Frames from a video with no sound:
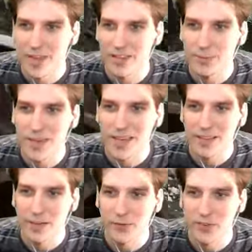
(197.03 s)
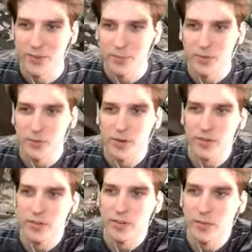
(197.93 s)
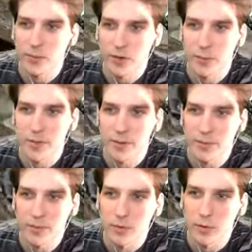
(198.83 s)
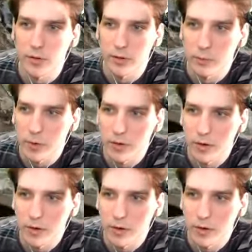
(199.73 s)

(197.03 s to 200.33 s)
has to be handcuffed to someone's wrist for it to be a nuclear one.